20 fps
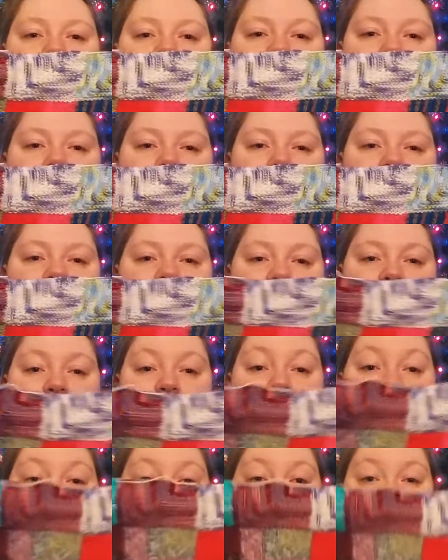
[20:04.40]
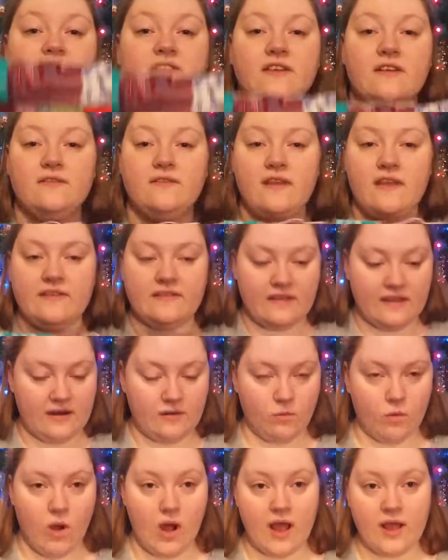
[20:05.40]
along there. So I haven't shown this in
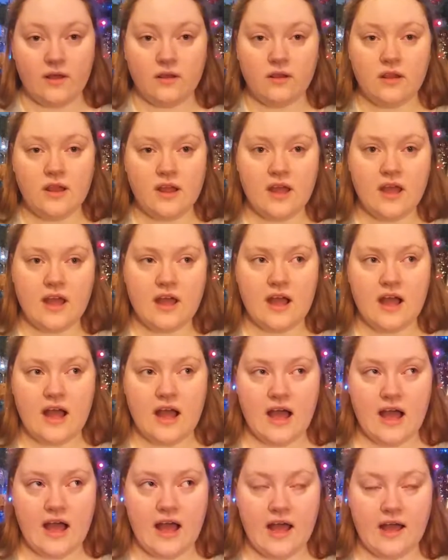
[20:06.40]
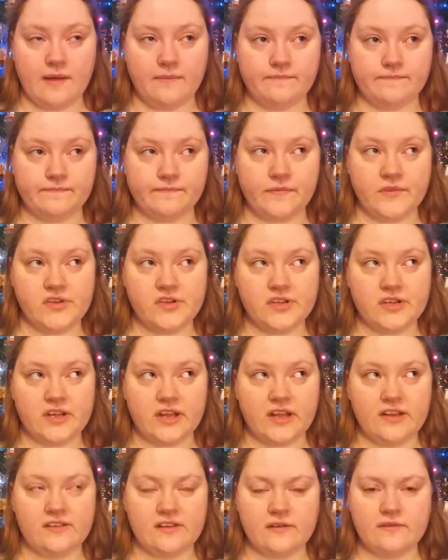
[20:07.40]
a while.
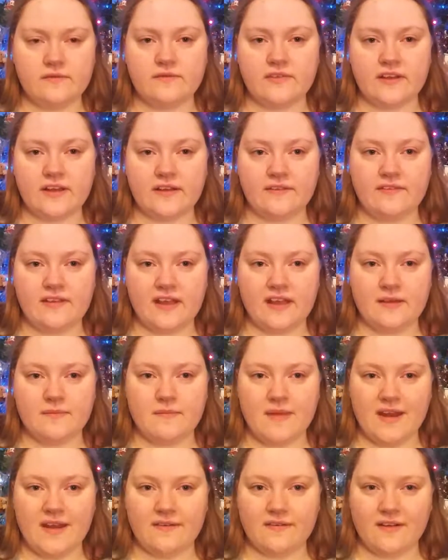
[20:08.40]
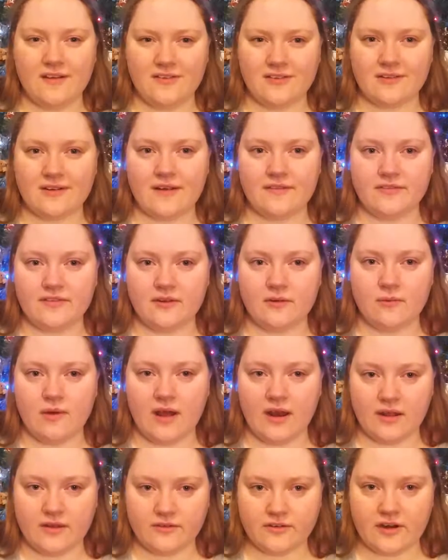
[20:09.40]
Don't think I've taken many photographs in a
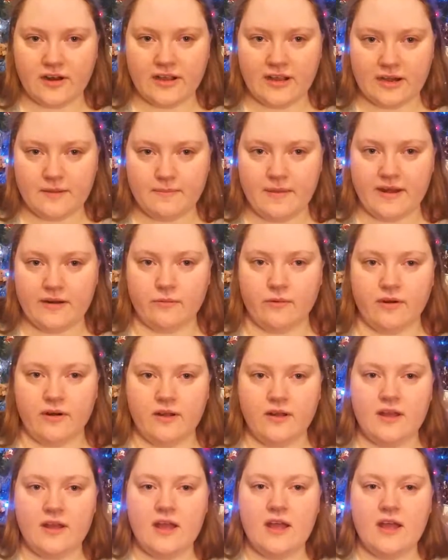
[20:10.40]
while. I'll try and get a better one